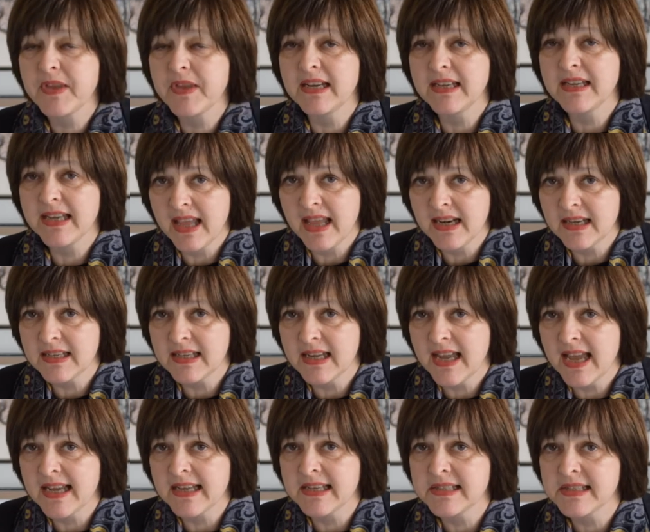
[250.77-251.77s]
and Canada
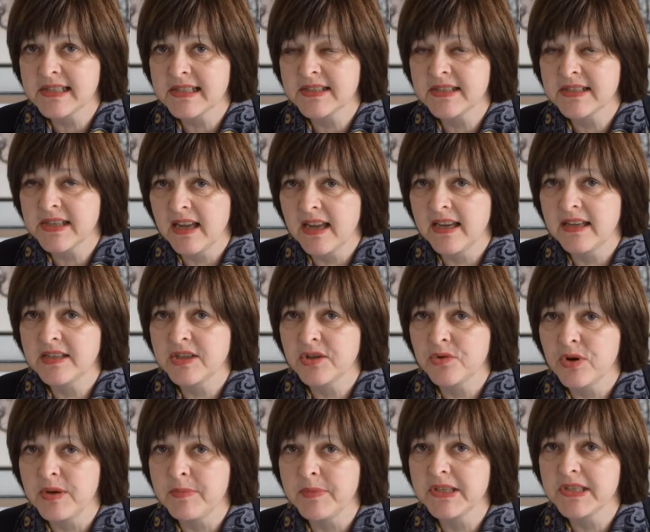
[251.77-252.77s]
has signed
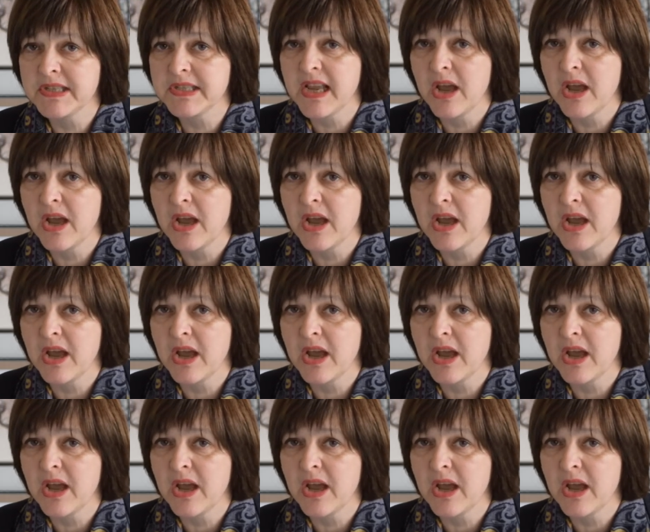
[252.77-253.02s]
agreements